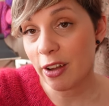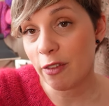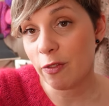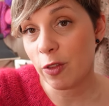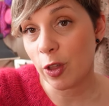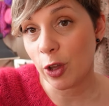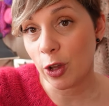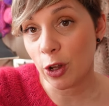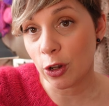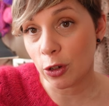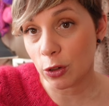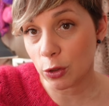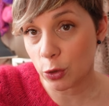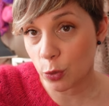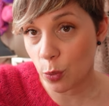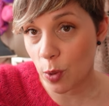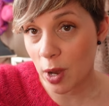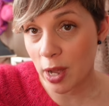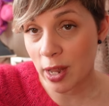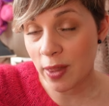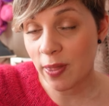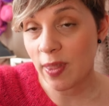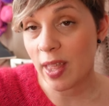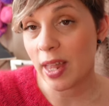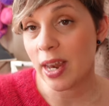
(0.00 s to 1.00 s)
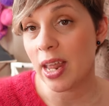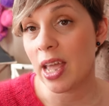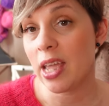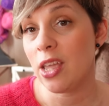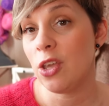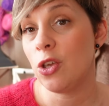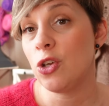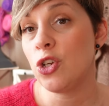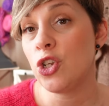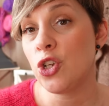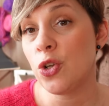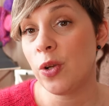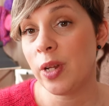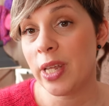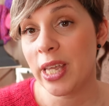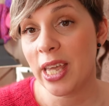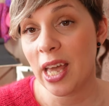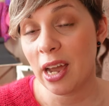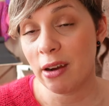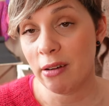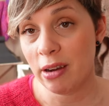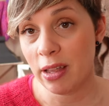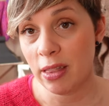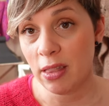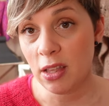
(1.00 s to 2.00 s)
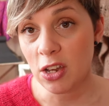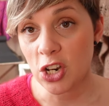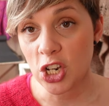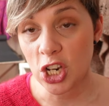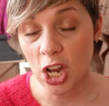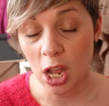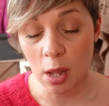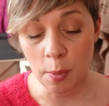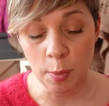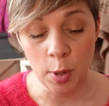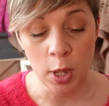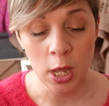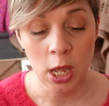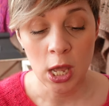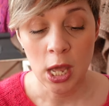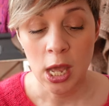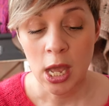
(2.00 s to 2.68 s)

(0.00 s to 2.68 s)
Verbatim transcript: of the gold one that I usually carry in the shop.